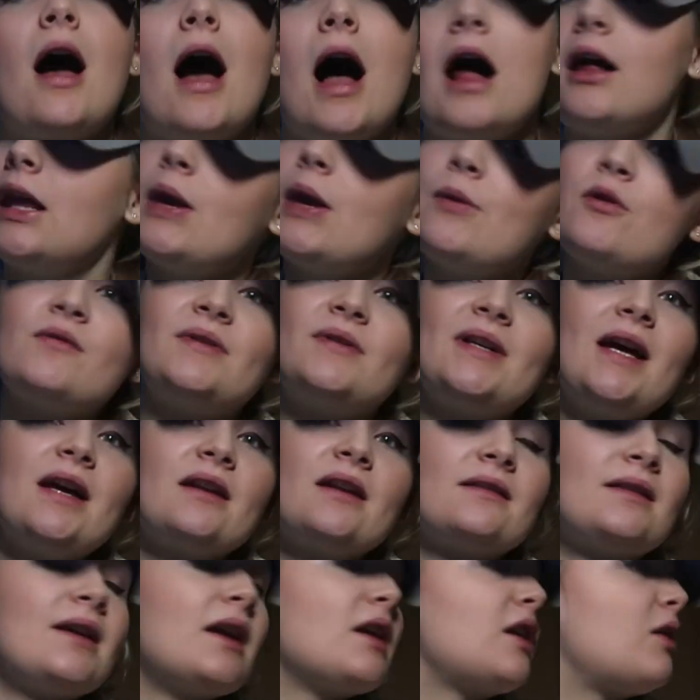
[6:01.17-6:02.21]
I'll keep you updated
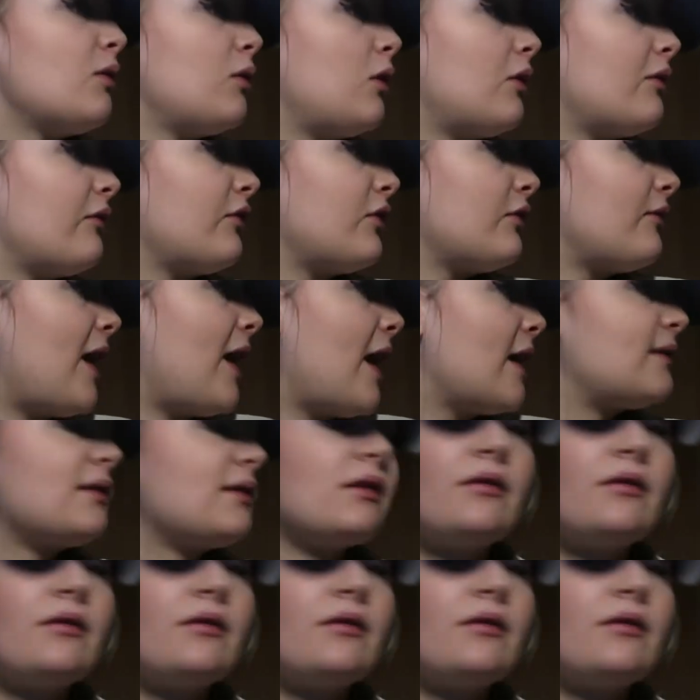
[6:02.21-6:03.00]
and take you along for the ride.